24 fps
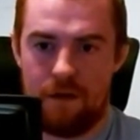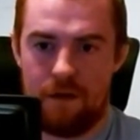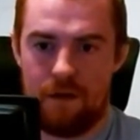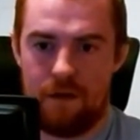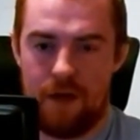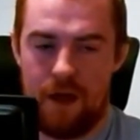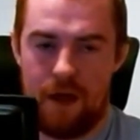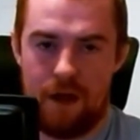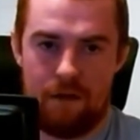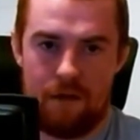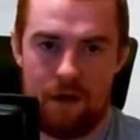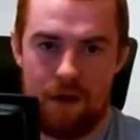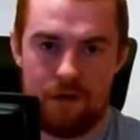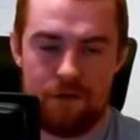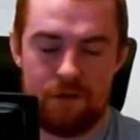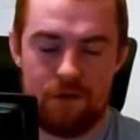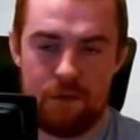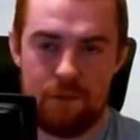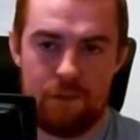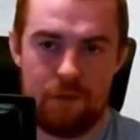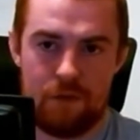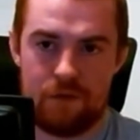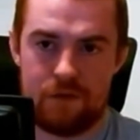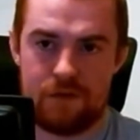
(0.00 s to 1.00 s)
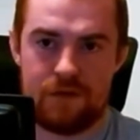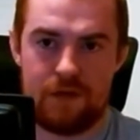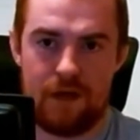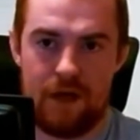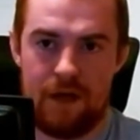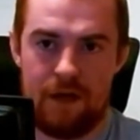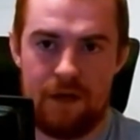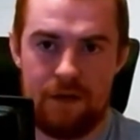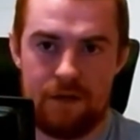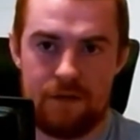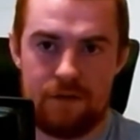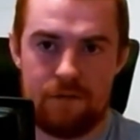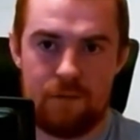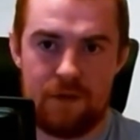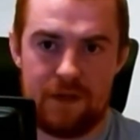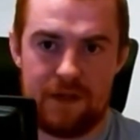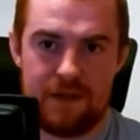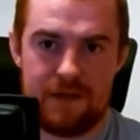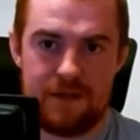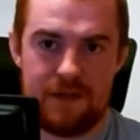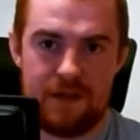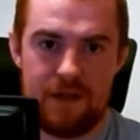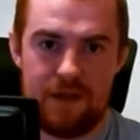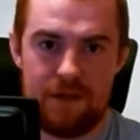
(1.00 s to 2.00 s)
yeah i'll do a post and we can
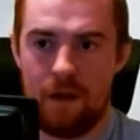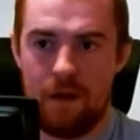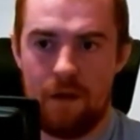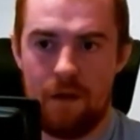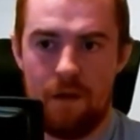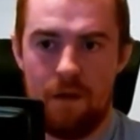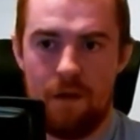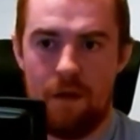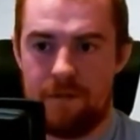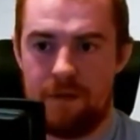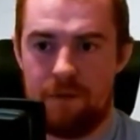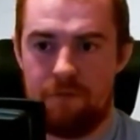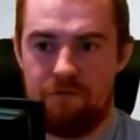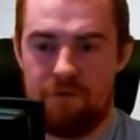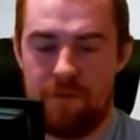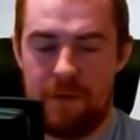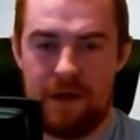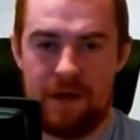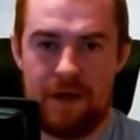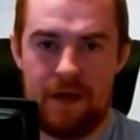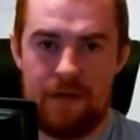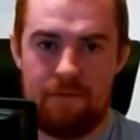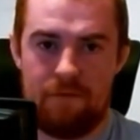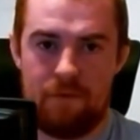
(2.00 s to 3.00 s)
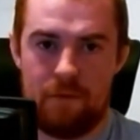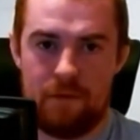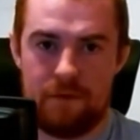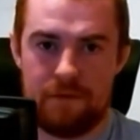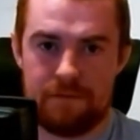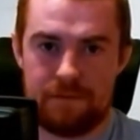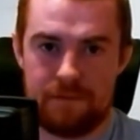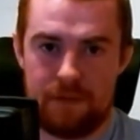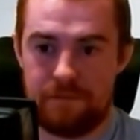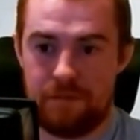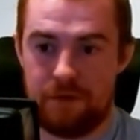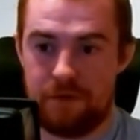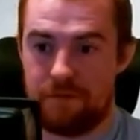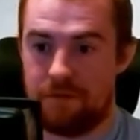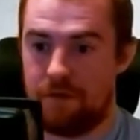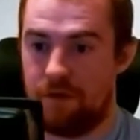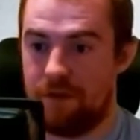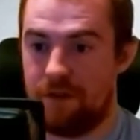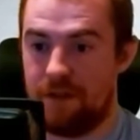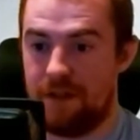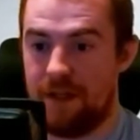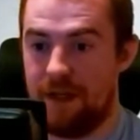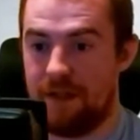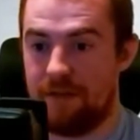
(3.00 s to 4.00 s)
see that will remind everyone but
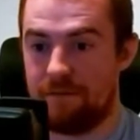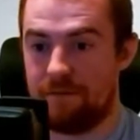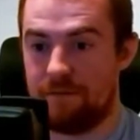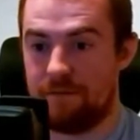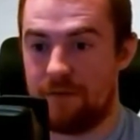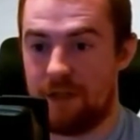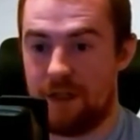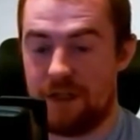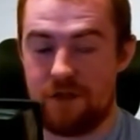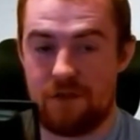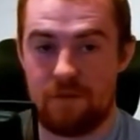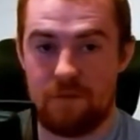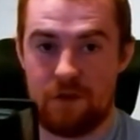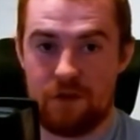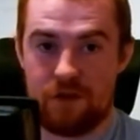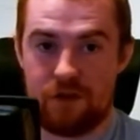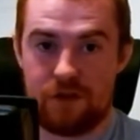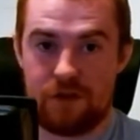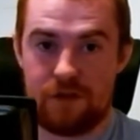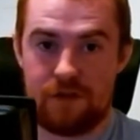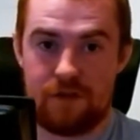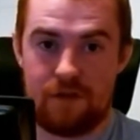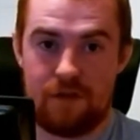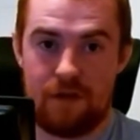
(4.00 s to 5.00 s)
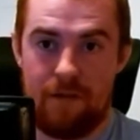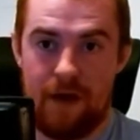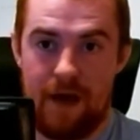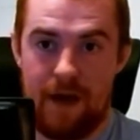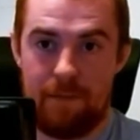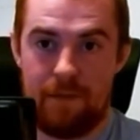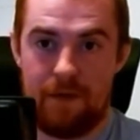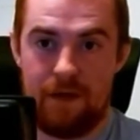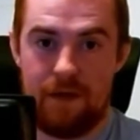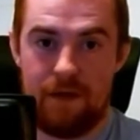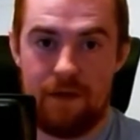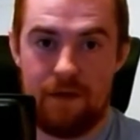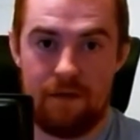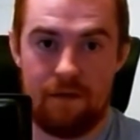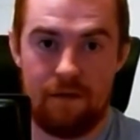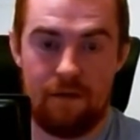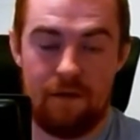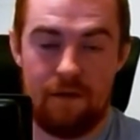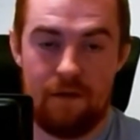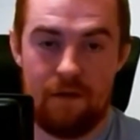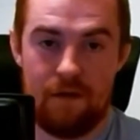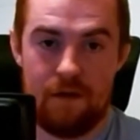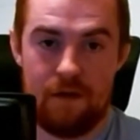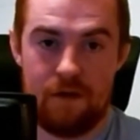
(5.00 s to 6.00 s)
until then thanks so much happy
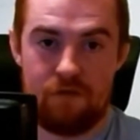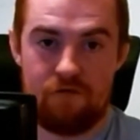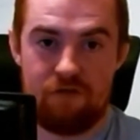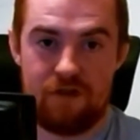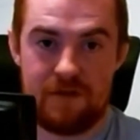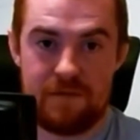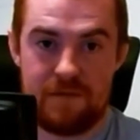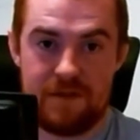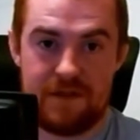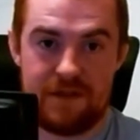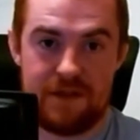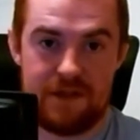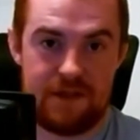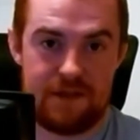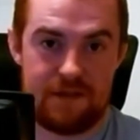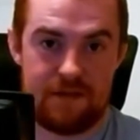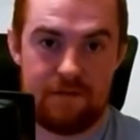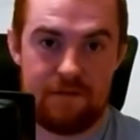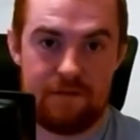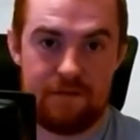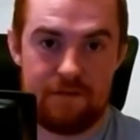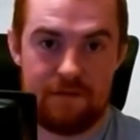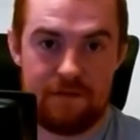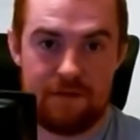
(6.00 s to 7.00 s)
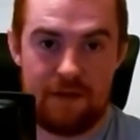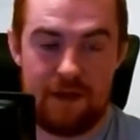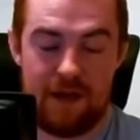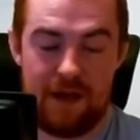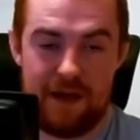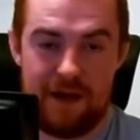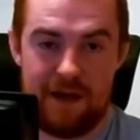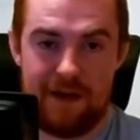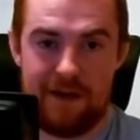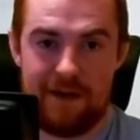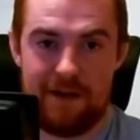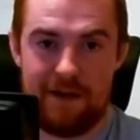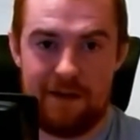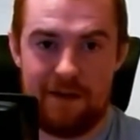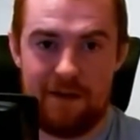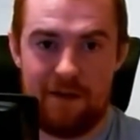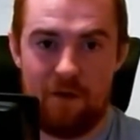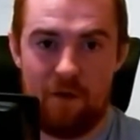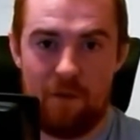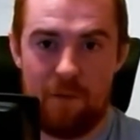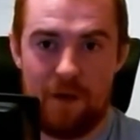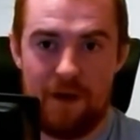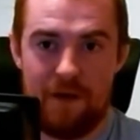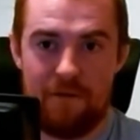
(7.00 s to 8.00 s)
christmas season and
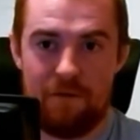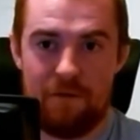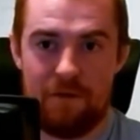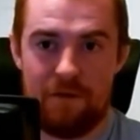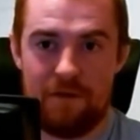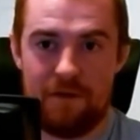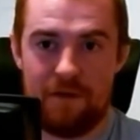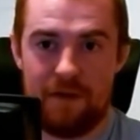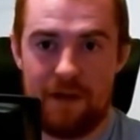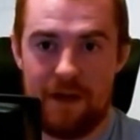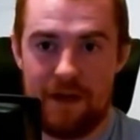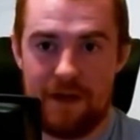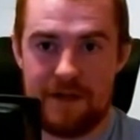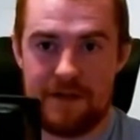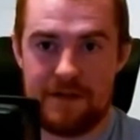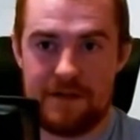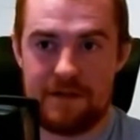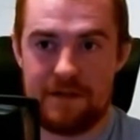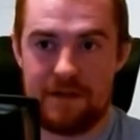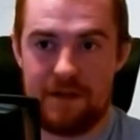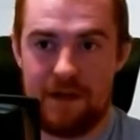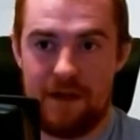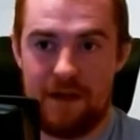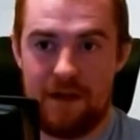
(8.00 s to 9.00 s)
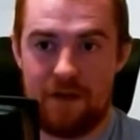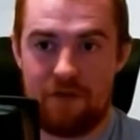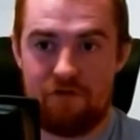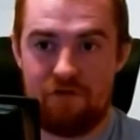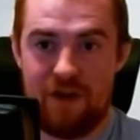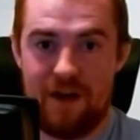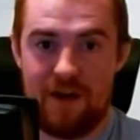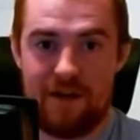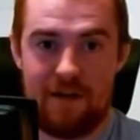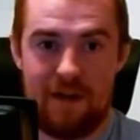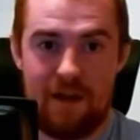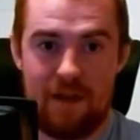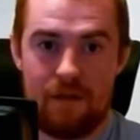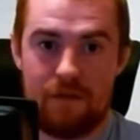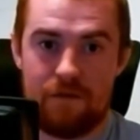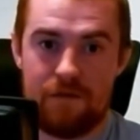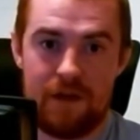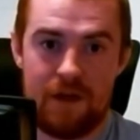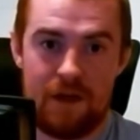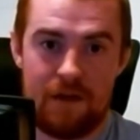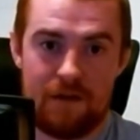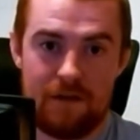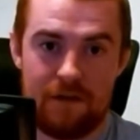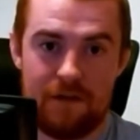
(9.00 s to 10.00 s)
hope everyone has a great end of the
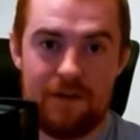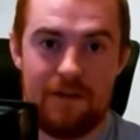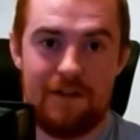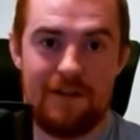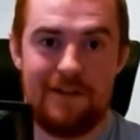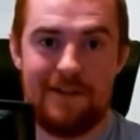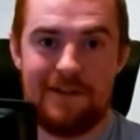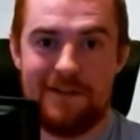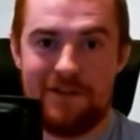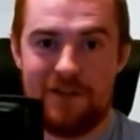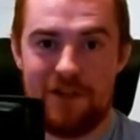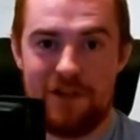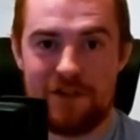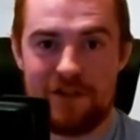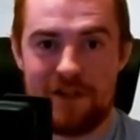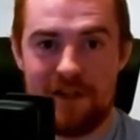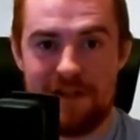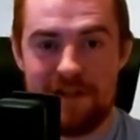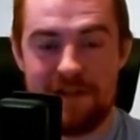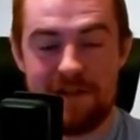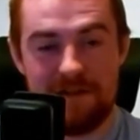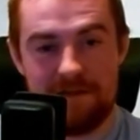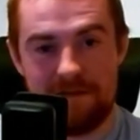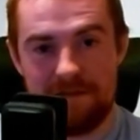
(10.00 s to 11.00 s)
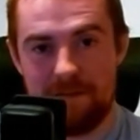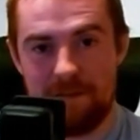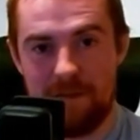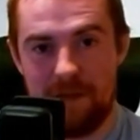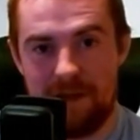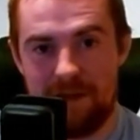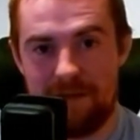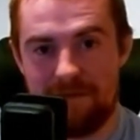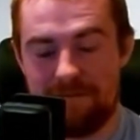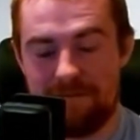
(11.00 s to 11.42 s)
year. Cheers, guys. Bye.